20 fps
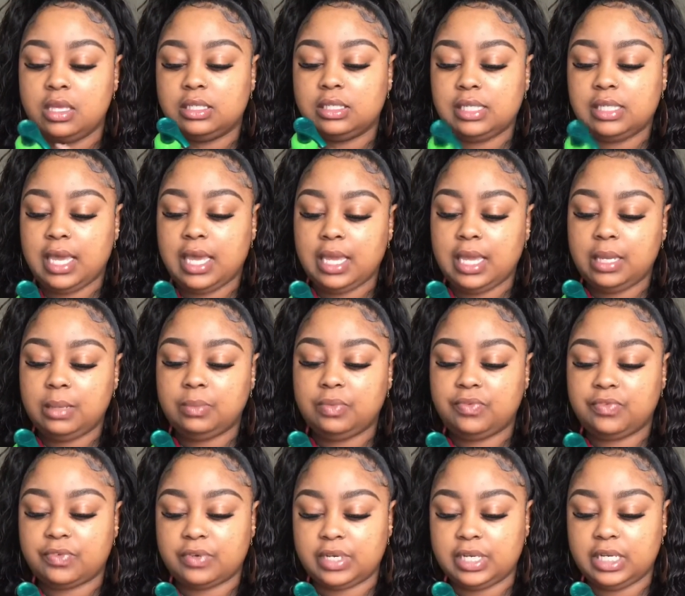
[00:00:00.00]
tame
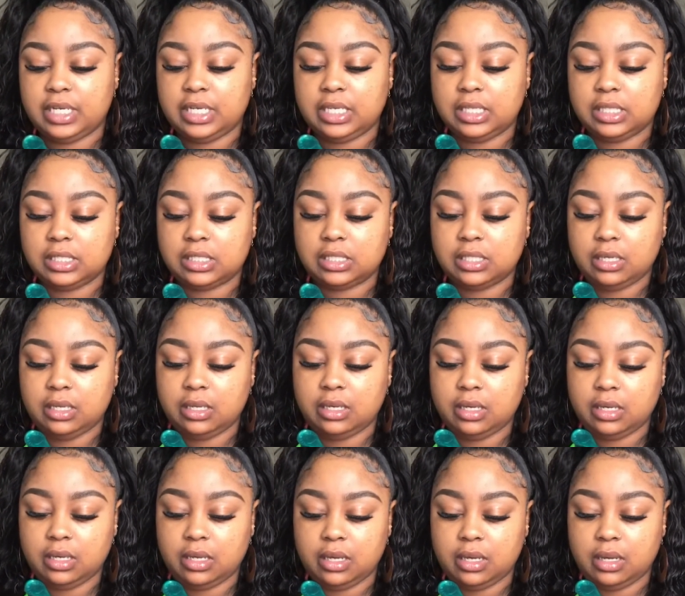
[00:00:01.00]
frizz
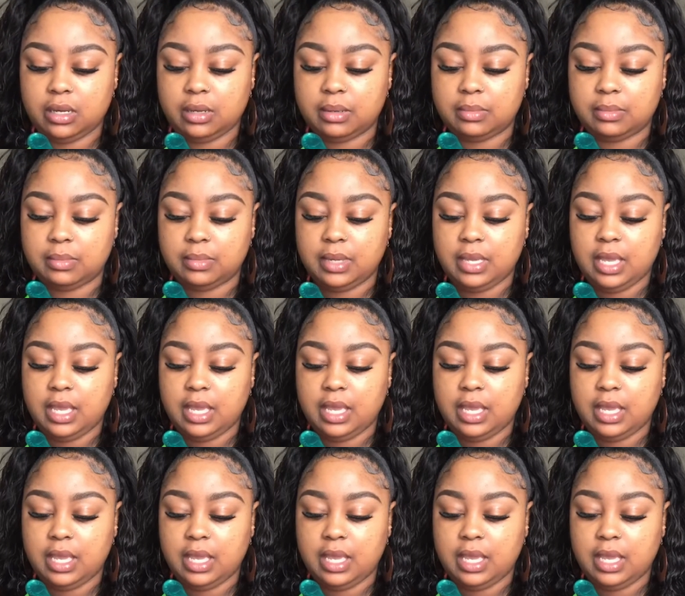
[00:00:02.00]
um,